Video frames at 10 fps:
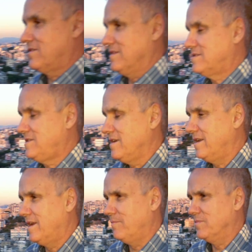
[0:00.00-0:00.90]
look at the sheer
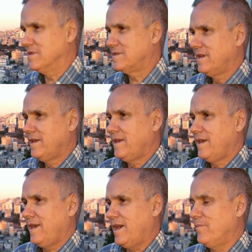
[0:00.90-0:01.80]
numbers,
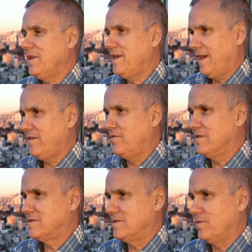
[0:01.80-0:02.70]
how many
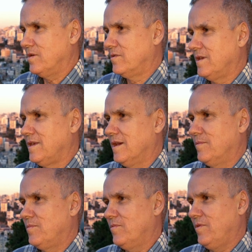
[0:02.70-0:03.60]
Adventists are we looking at
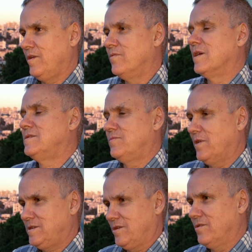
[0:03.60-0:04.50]
in
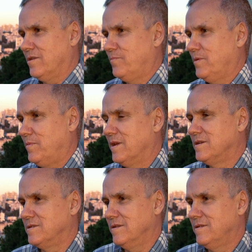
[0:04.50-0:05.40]
ratio to the population?